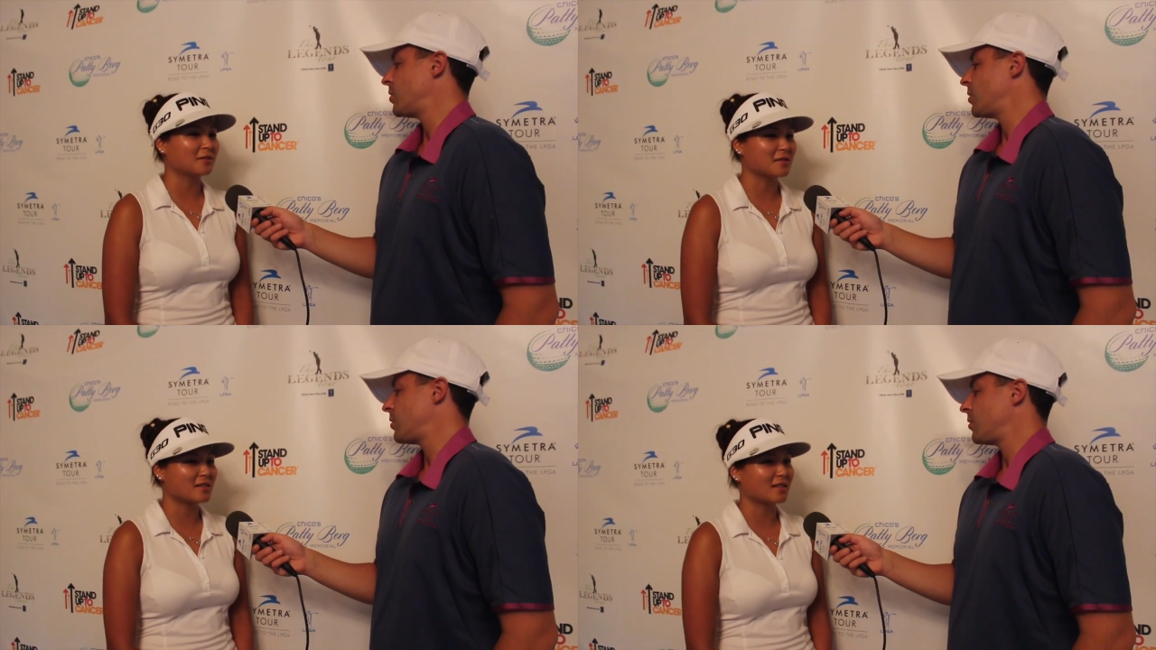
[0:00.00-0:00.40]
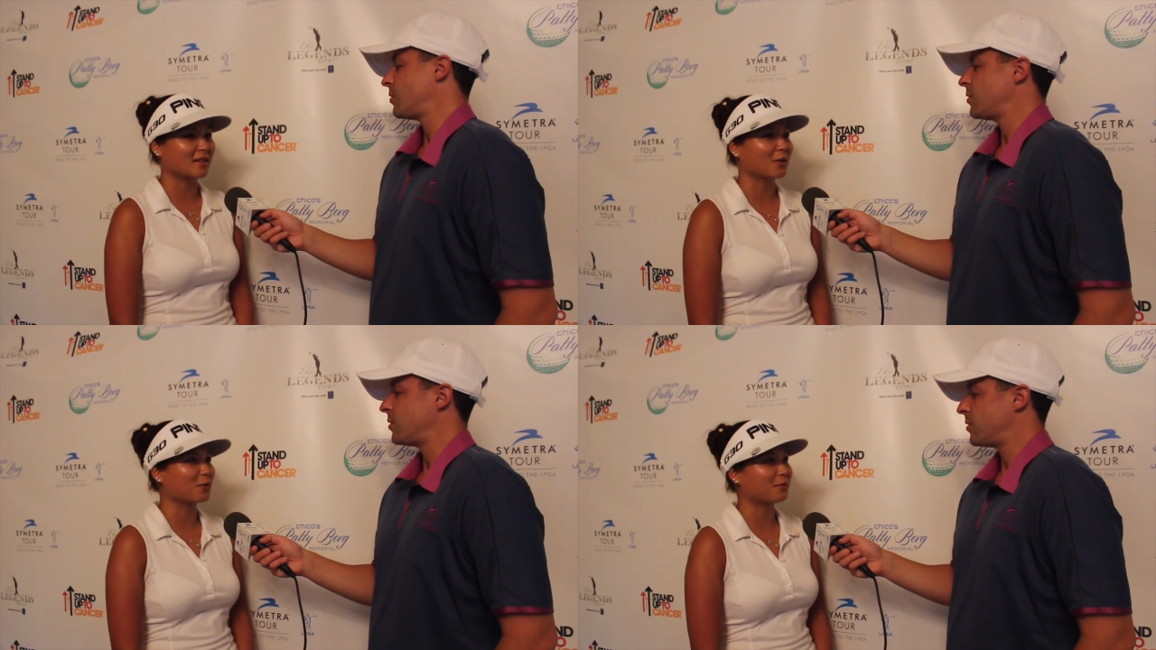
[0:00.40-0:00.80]
Speaker 1: It was
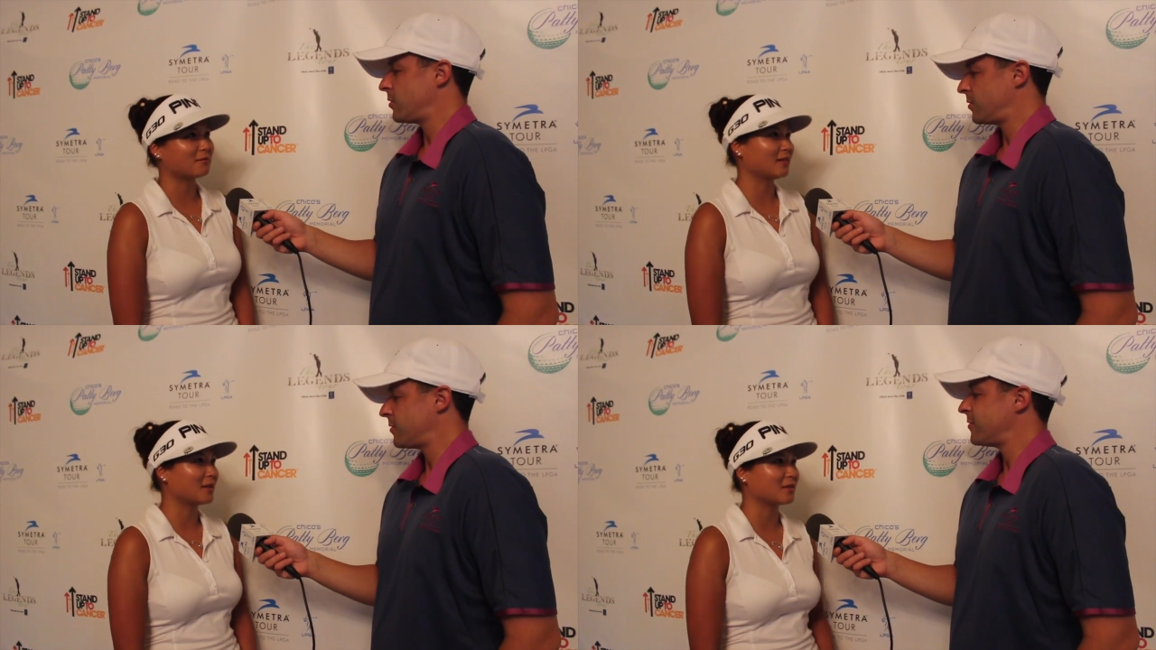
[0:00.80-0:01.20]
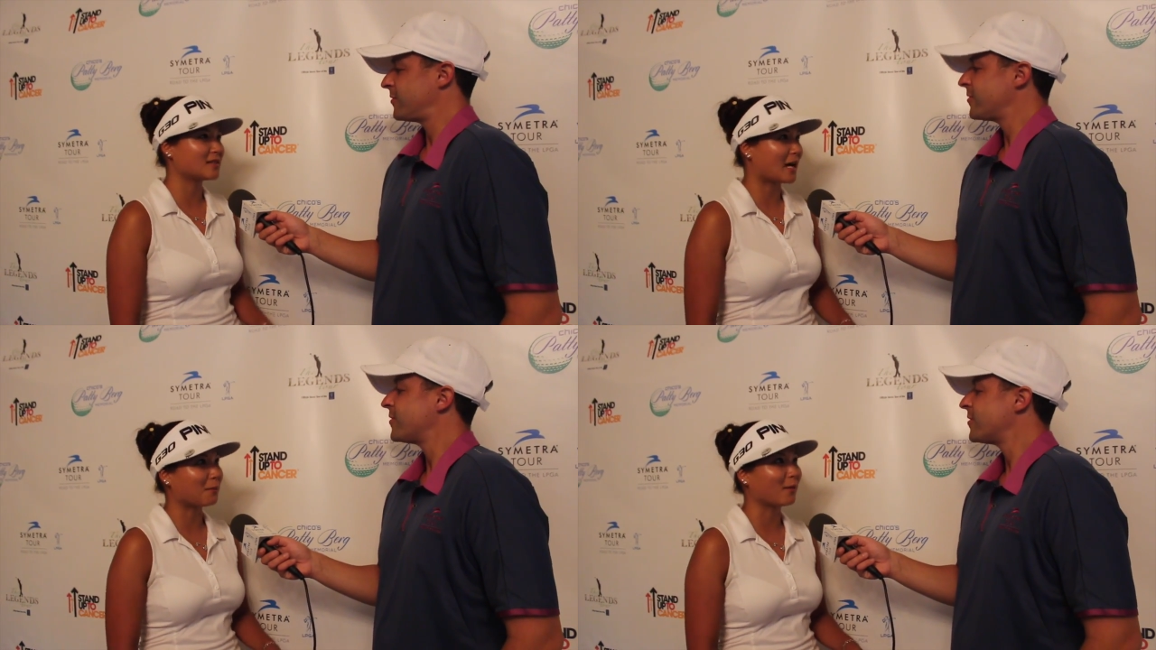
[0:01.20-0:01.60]
the little
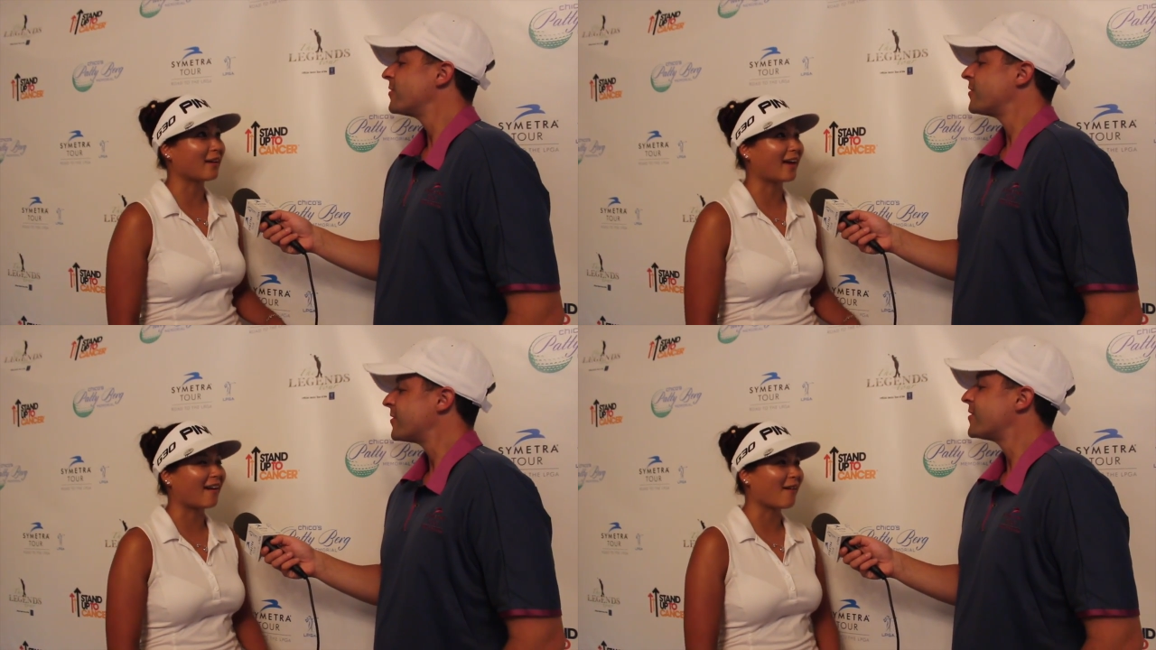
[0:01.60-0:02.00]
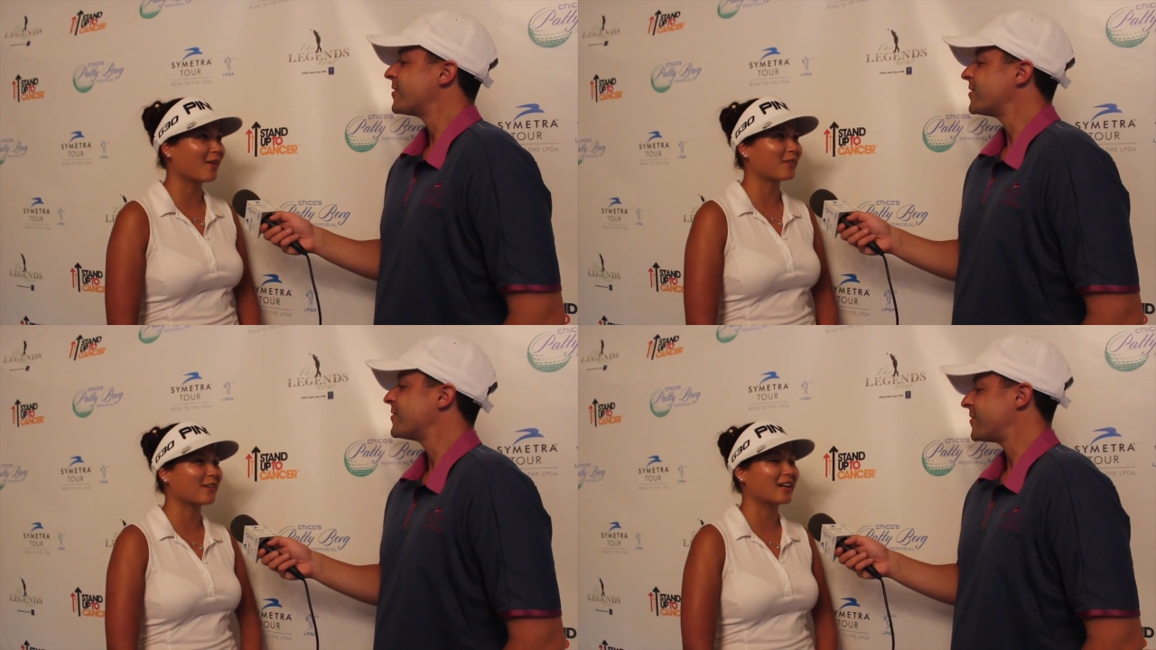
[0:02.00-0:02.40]
little tadpole again
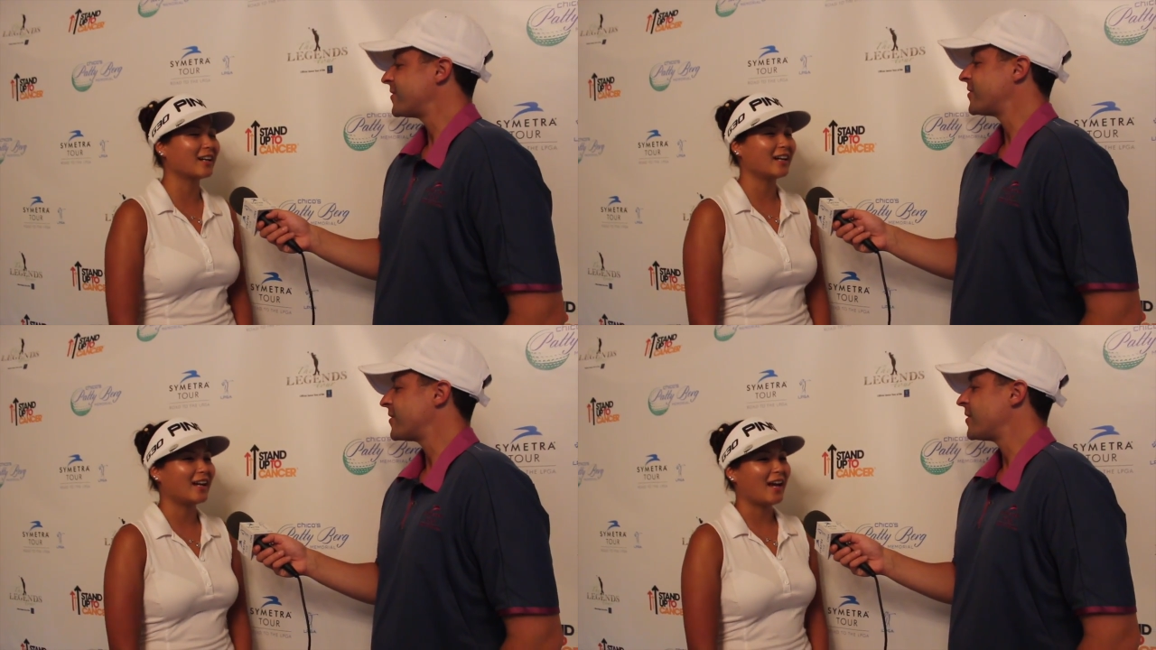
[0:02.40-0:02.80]
all over,